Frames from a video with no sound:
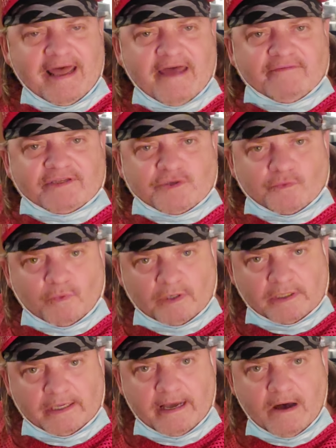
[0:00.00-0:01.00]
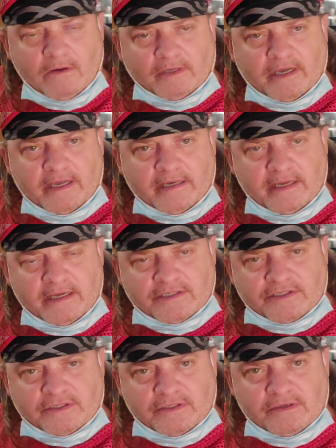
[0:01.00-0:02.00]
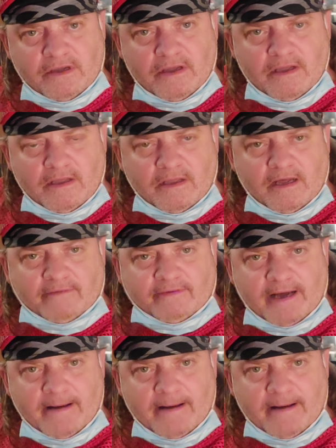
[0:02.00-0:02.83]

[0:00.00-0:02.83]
if it's really only an issue of